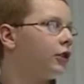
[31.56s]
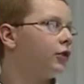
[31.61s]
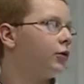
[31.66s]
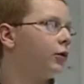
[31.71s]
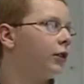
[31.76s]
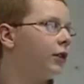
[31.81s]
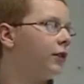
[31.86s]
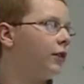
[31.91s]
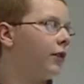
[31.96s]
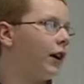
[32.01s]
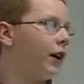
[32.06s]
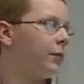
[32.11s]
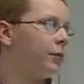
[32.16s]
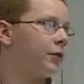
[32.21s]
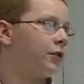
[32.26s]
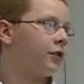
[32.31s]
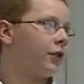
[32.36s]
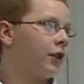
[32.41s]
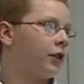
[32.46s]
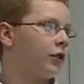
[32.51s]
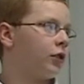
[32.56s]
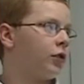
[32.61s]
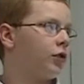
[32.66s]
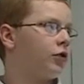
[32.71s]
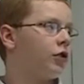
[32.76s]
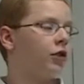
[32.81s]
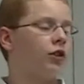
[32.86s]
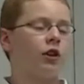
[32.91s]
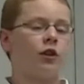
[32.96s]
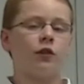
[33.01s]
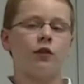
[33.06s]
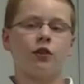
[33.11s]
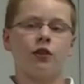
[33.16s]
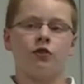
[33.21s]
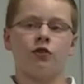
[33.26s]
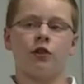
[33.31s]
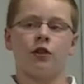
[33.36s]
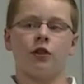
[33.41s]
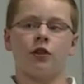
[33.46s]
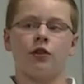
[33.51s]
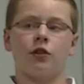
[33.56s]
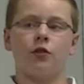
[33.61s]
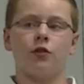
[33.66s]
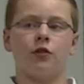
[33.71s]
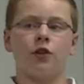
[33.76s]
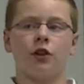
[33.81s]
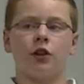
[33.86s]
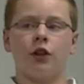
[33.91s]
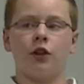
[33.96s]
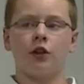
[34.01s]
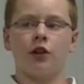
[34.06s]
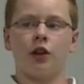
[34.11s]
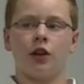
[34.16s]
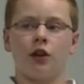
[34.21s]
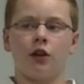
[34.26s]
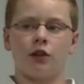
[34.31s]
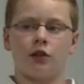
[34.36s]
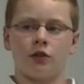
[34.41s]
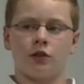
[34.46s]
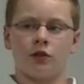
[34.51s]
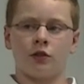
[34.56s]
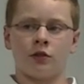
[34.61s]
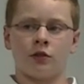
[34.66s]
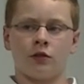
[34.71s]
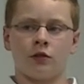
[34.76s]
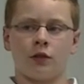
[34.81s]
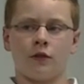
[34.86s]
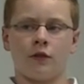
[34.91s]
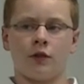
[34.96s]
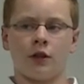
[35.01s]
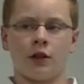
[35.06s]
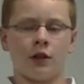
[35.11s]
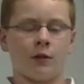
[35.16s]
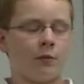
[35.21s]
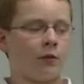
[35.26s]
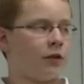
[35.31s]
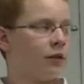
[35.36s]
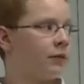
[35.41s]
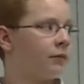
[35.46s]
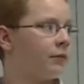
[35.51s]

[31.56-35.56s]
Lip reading: 25% go to the dairy strength or the dairy character of the animal.